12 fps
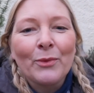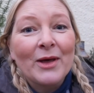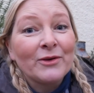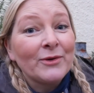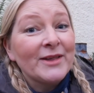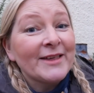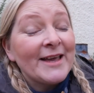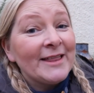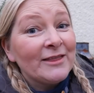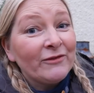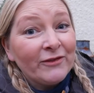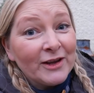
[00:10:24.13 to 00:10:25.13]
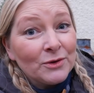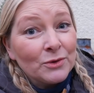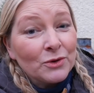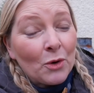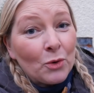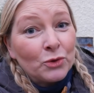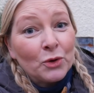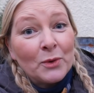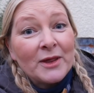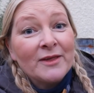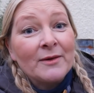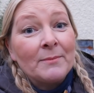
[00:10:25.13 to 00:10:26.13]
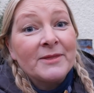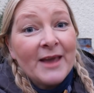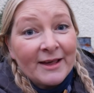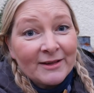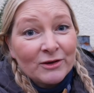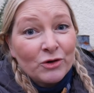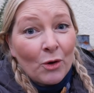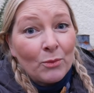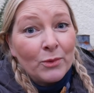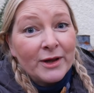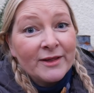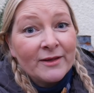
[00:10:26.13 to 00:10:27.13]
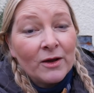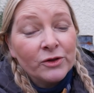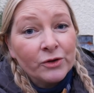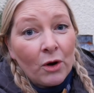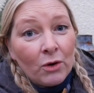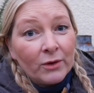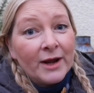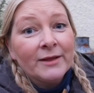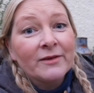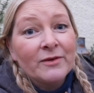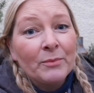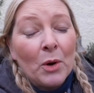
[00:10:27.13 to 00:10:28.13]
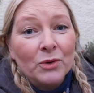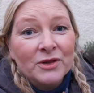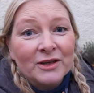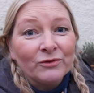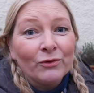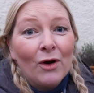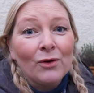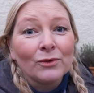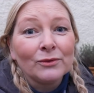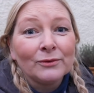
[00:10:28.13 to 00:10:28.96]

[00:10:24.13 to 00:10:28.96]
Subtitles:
whether it's in the field or doing some desktop research or in a supporting role.